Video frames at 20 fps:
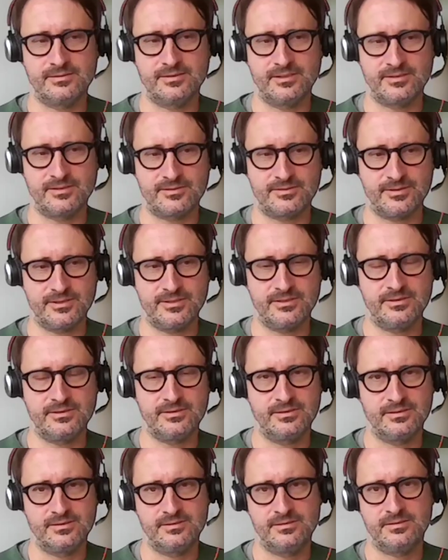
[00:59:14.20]
we got him
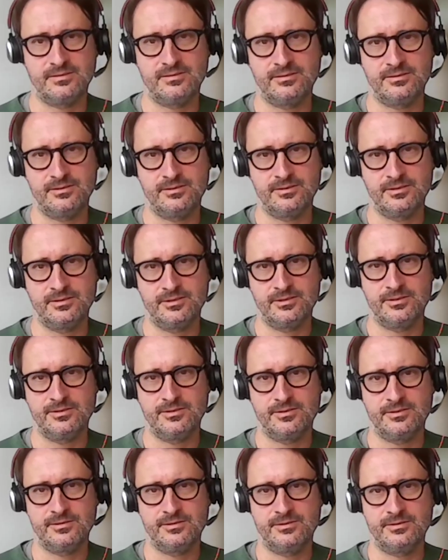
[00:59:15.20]
last month.
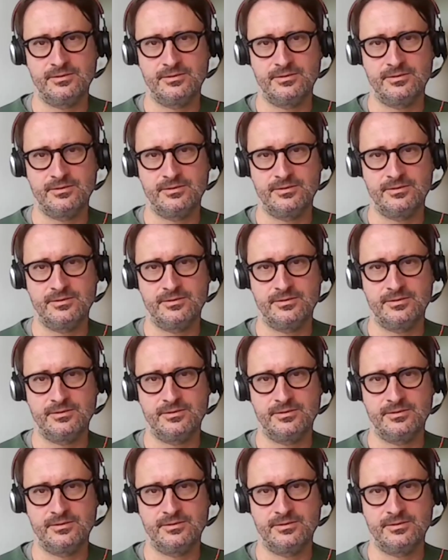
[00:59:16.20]
So